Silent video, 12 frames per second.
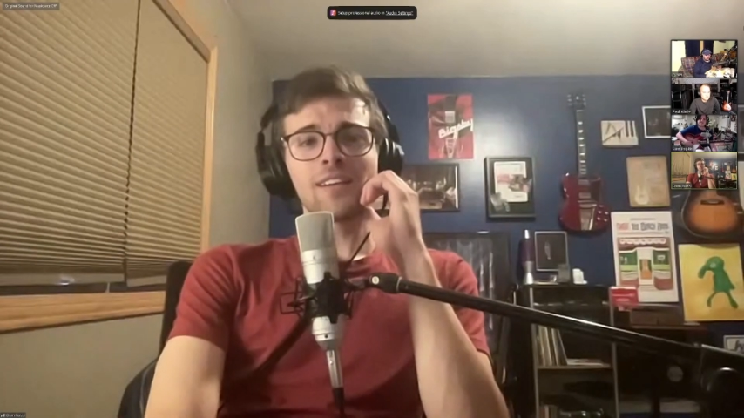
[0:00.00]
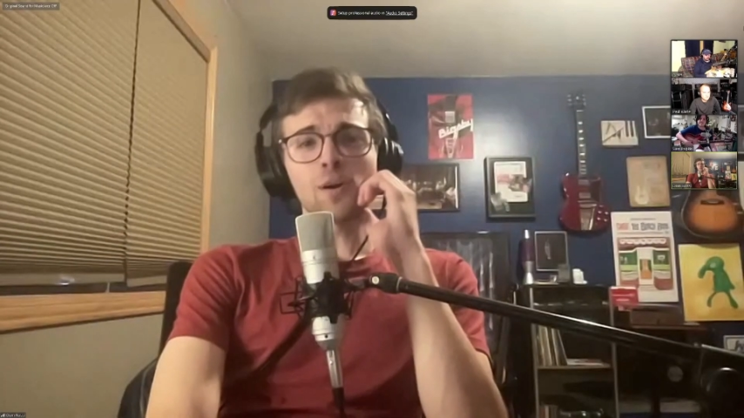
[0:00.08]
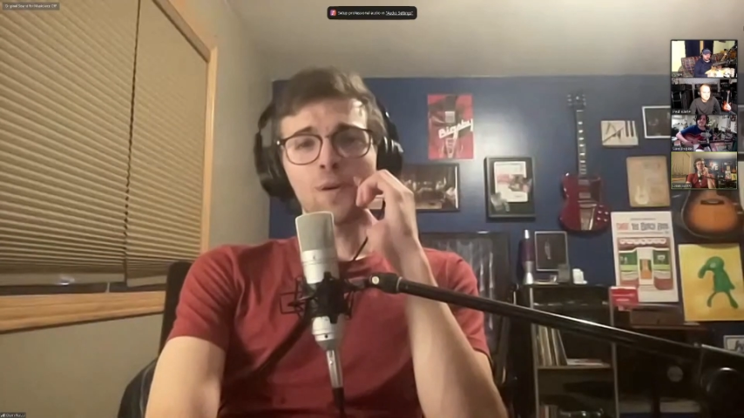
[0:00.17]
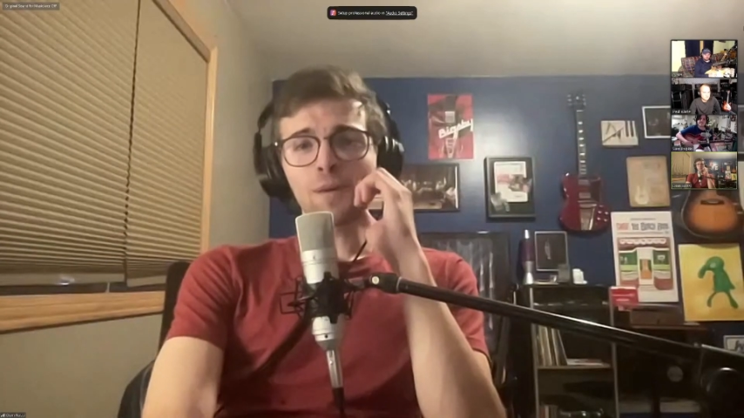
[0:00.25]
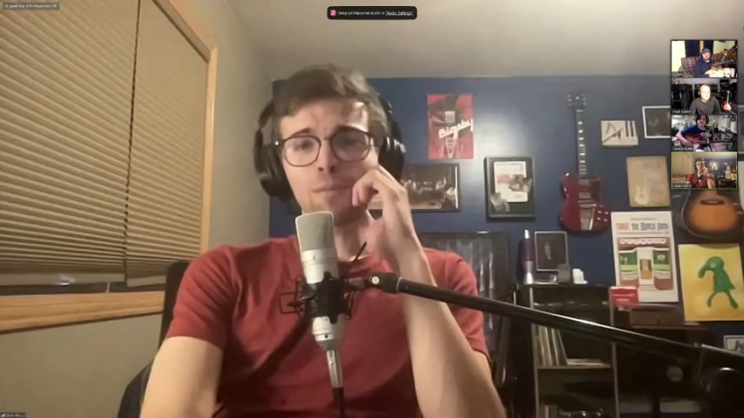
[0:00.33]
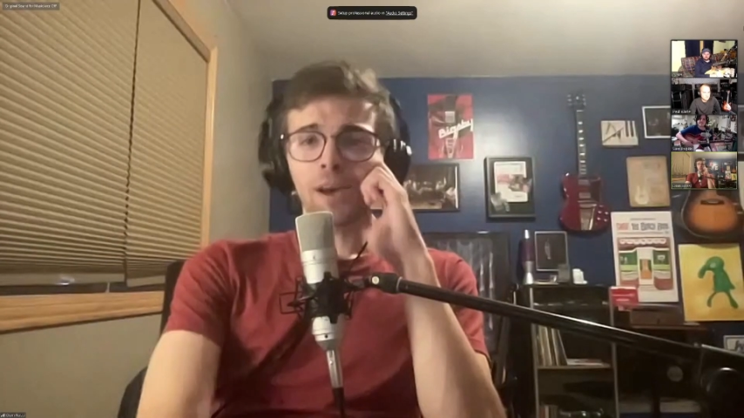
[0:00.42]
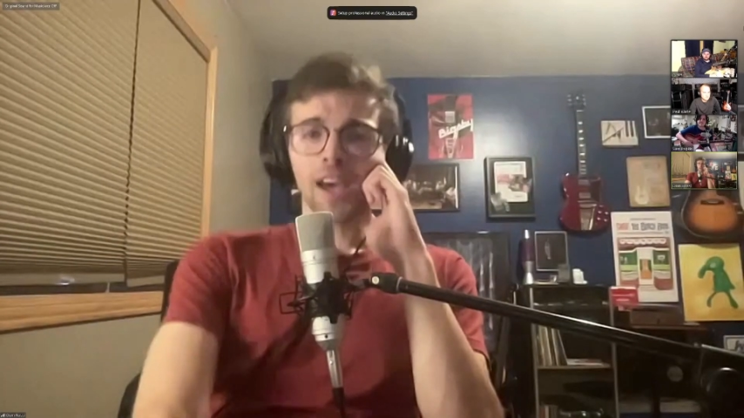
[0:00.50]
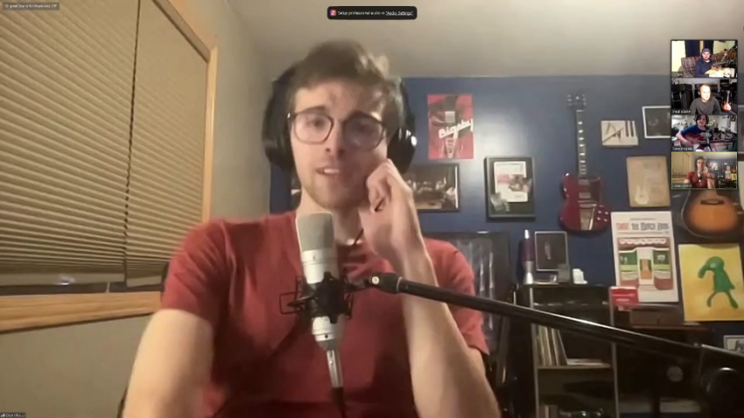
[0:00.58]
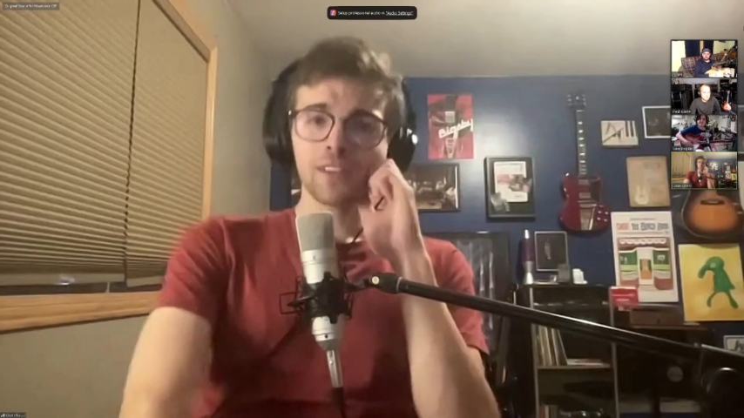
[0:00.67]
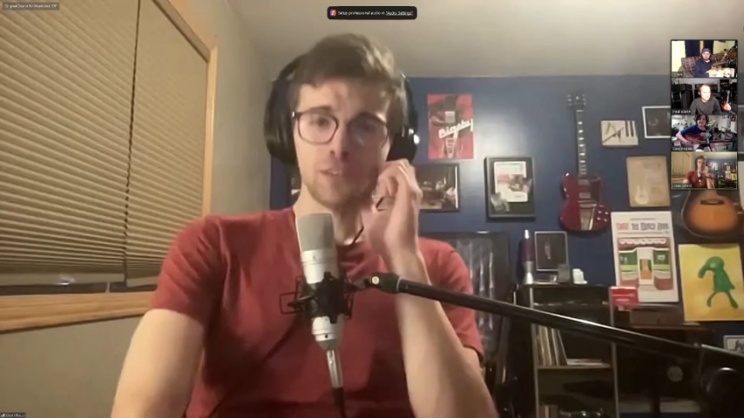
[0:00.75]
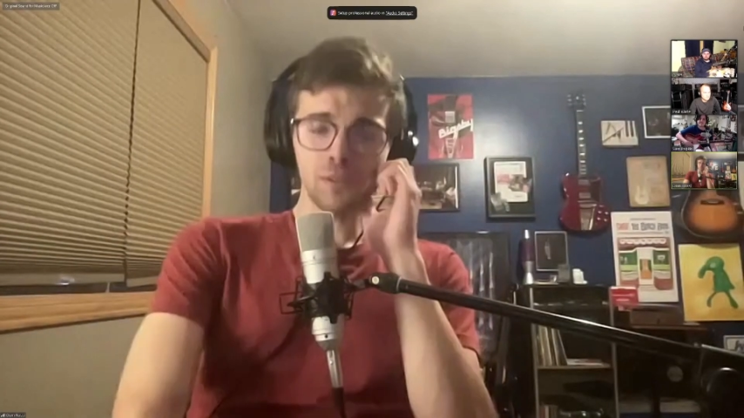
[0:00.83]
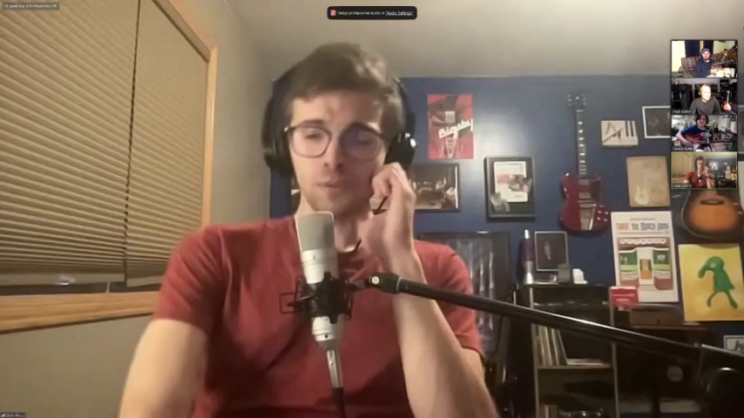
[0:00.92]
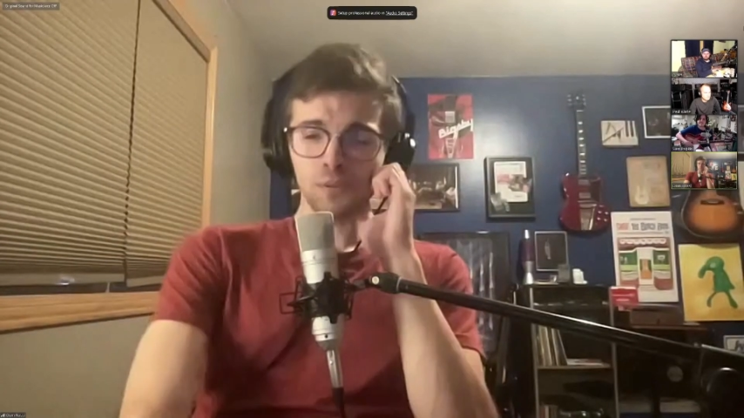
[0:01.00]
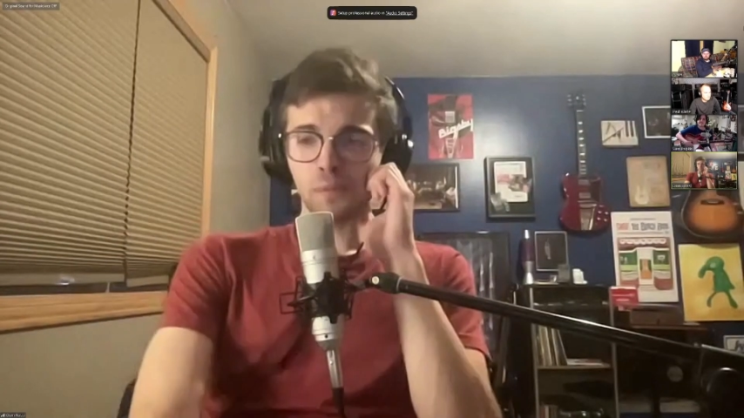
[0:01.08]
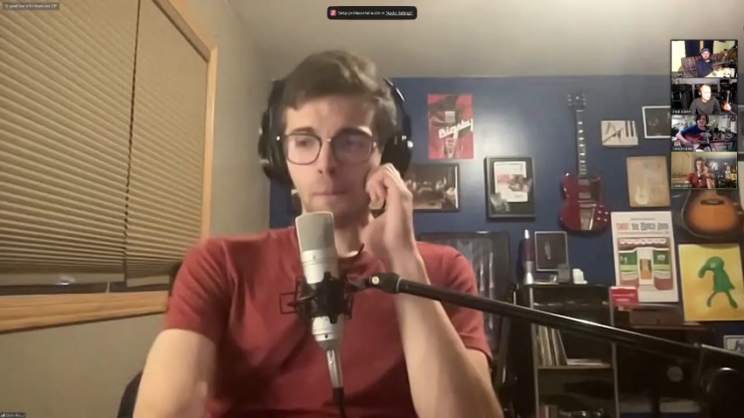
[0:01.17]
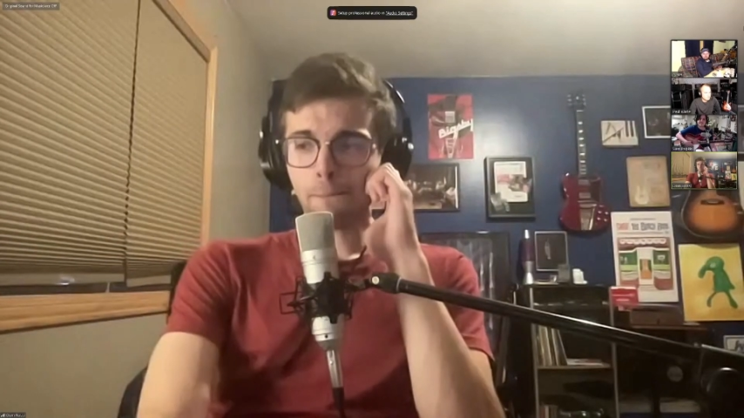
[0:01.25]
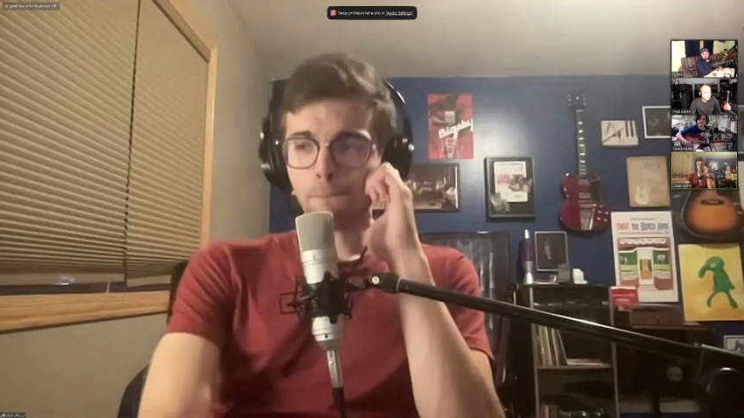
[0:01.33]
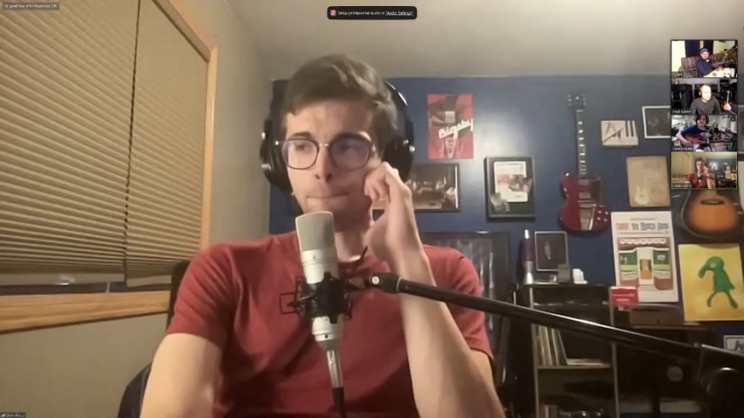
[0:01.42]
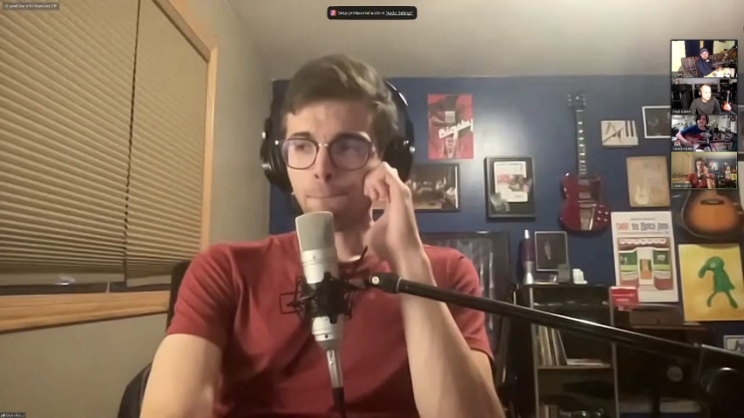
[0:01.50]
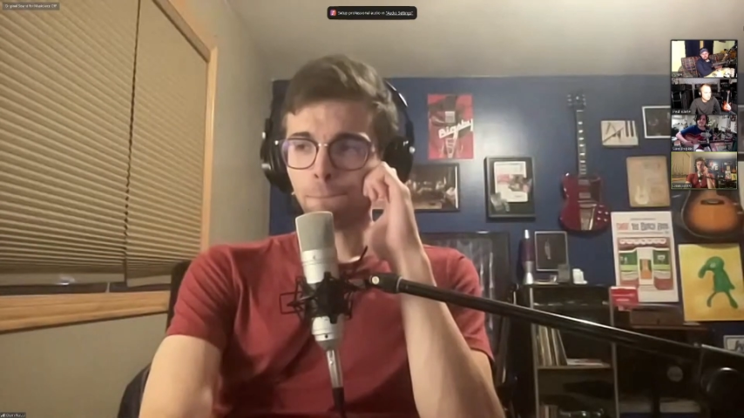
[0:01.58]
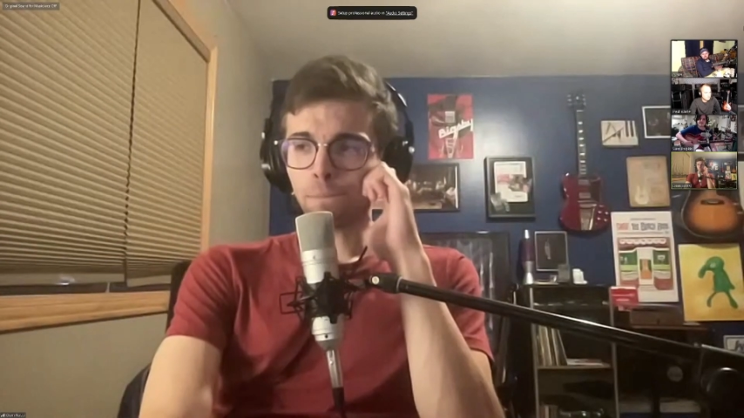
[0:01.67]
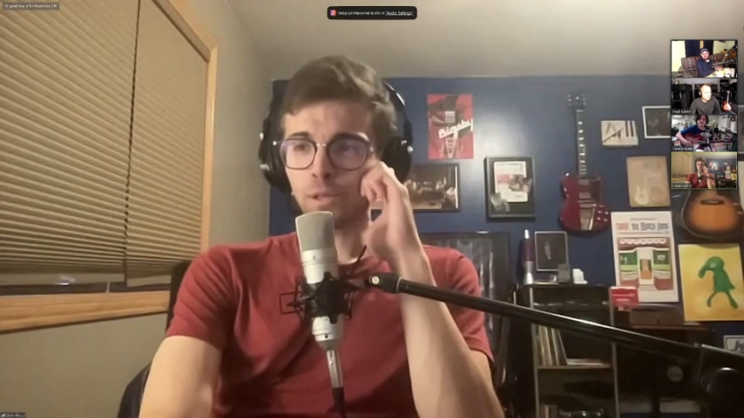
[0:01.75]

going back to the